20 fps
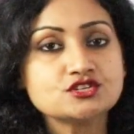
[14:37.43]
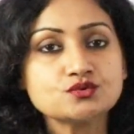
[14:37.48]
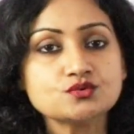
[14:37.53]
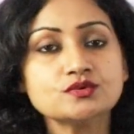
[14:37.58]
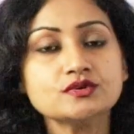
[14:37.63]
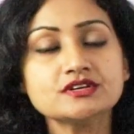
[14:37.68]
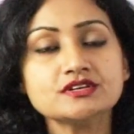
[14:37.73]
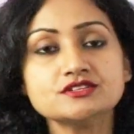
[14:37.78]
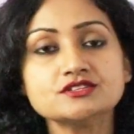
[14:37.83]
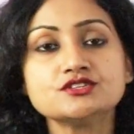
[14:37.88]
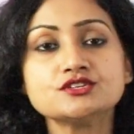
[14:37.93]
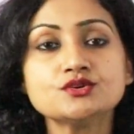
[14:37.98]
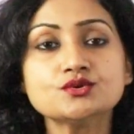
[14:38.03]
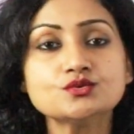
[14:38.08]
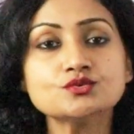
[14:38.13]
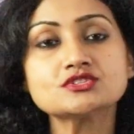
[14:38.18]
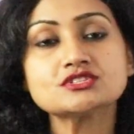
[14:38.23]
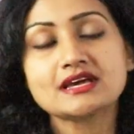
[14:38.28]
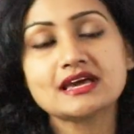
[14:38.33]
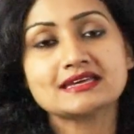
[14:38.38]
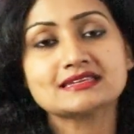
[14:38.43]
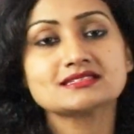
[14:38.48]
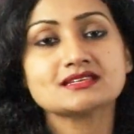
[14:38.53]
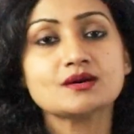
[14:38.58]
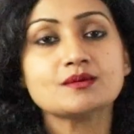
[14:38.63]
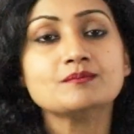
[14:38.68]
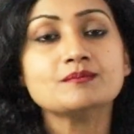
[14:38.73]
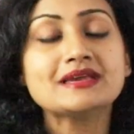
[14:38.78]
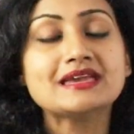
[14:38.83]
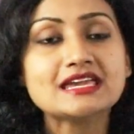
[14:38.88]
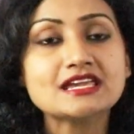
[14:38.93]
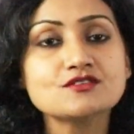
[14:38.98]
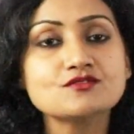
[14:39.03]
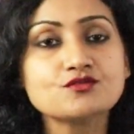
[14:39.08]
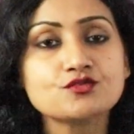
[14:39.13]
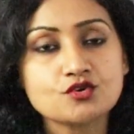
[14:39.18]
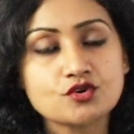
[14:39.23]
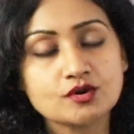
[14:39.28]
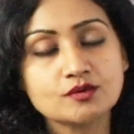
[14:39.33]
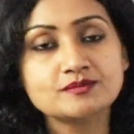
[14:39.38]
do is used as a main
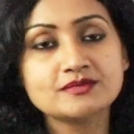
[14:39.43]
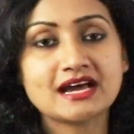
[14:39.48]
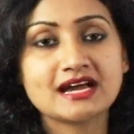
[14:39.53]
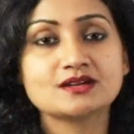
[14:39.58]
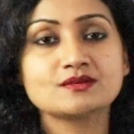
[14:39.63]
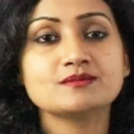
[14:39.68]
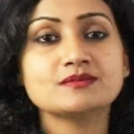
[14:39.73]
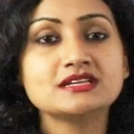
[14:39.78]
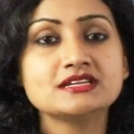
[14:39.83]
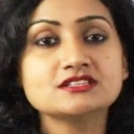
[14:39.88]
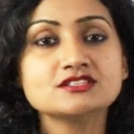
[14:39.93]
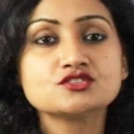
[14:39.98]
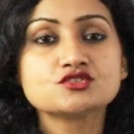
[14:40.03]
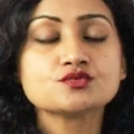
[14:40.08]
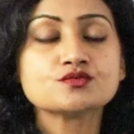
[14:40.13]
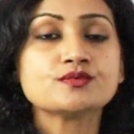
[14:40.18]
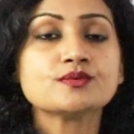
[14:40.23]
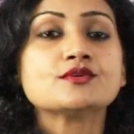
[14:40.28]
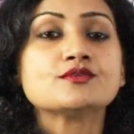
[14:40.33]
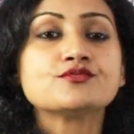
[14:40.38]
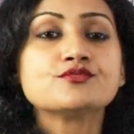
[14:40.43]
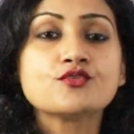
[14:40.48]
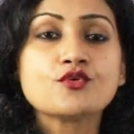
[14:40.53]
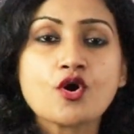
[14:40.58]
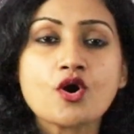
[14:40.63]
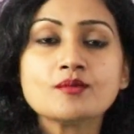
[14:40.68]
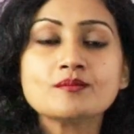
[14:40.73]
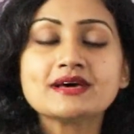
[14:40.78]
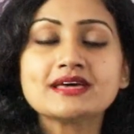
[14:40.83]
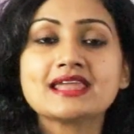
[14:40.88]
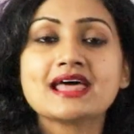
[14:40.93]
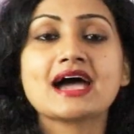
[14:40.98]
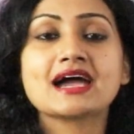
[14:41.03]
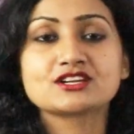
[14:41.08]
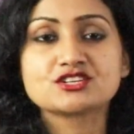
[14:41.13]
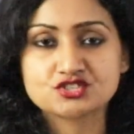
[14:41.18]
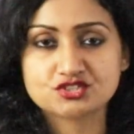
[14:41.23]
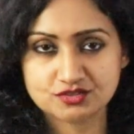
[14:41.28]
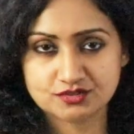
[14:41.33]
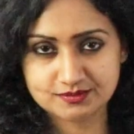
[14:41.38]
verb, that means to perform an
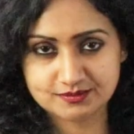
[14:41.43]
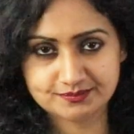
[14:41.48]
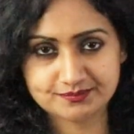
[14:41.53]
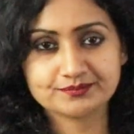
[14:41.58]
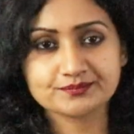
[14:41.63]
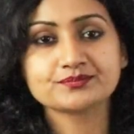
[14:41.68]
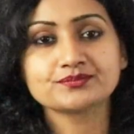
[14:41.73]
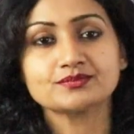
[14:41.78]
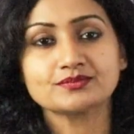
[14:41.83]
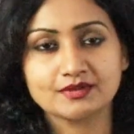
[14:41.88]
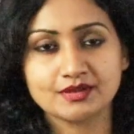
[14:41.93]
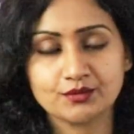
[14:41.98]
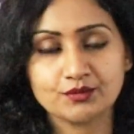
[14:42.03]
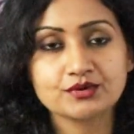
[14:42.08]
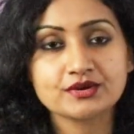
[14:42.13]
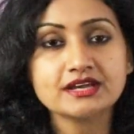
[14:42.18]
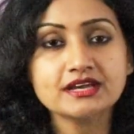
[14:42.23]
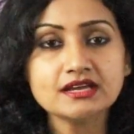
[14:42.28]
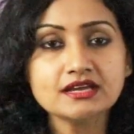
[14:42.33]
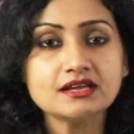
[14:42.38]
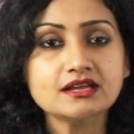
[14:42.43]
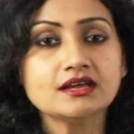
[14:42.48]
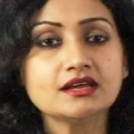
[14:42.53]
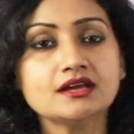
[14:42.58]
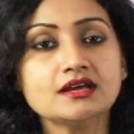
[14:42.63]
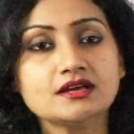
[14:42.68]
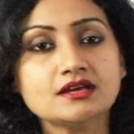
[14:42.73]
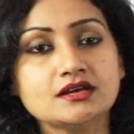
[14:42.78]
action. Okay,